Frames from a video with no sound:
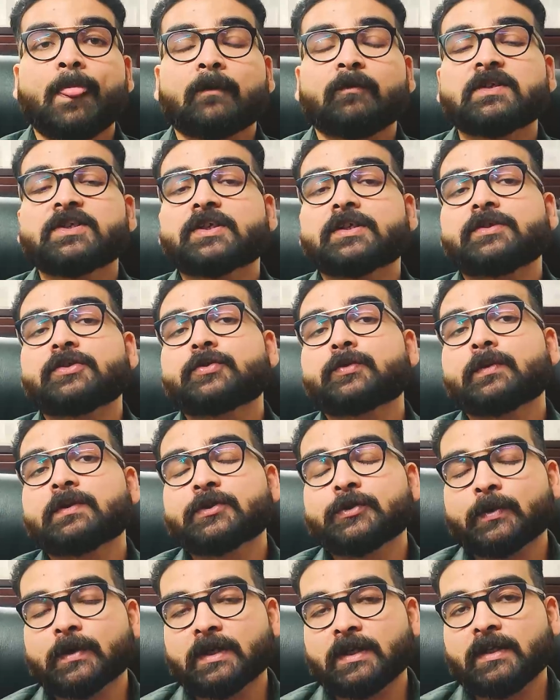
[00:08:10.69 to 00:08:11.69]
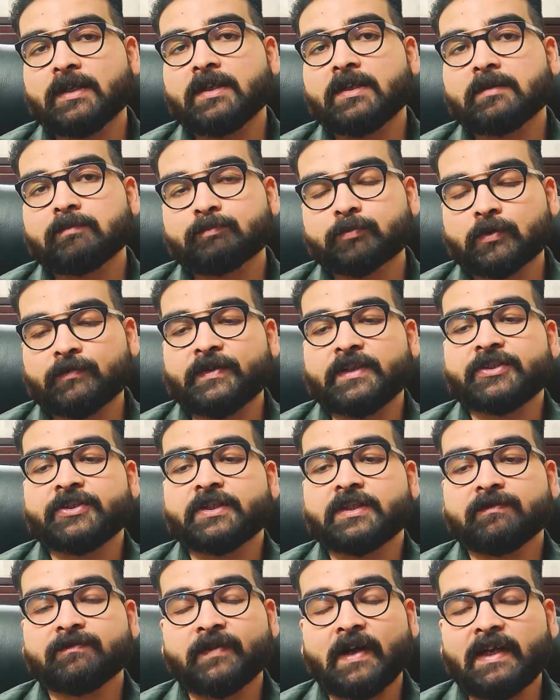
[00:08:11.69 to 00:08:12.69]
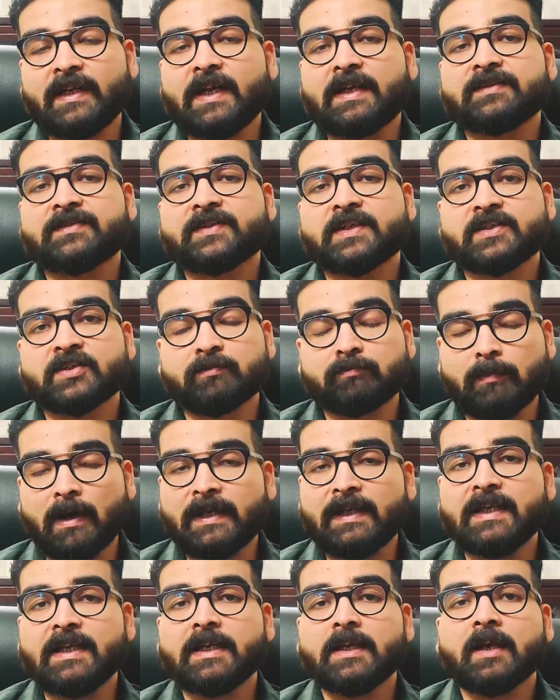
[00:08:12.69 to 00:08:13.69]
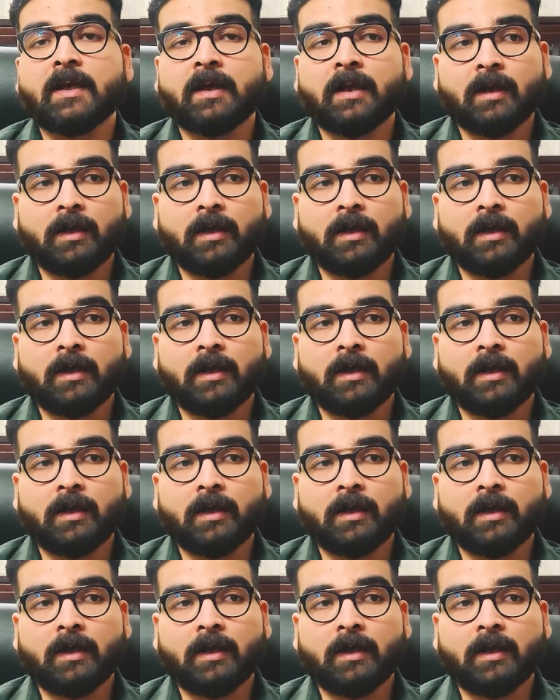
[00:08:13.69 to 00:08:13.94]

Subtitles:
which controls your career, profession, finances, money